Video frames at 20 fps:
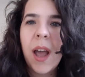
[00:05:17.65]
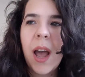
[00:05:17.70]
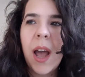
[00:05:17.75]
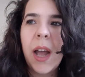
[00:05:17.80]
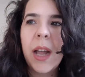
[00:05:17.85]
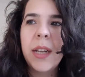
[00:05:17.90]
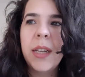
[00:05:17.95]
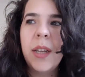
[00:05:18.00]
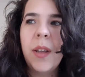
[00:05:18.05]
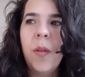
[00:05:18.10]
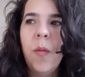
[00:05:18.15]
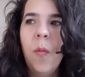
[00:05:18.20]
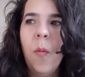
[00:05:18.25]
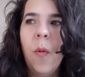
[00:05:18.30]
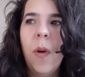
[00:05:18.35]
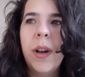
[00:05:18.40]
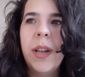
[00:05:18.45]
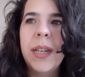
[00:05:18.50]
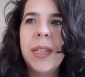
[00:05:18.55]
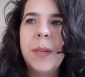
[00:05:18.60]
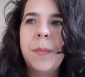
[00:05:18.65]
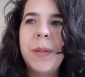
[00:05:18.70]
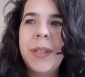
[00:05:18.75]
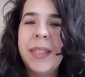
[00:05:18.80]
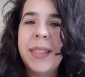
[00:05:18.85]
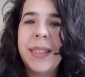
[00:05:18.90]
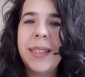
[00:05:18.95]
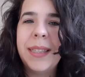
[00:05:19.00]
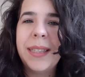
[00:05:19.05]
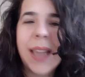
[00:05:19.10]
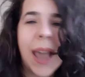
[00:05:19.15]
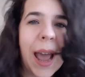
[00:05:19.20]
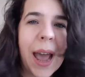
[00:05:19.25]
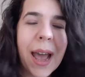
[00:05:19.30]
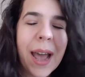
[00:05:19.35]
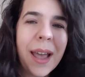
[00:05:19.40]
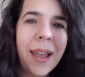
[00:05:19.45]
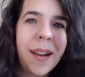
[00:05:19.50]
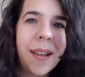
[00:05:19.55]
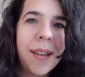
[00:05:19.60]
I didn't want it to be
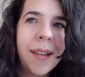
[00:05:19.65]
sad.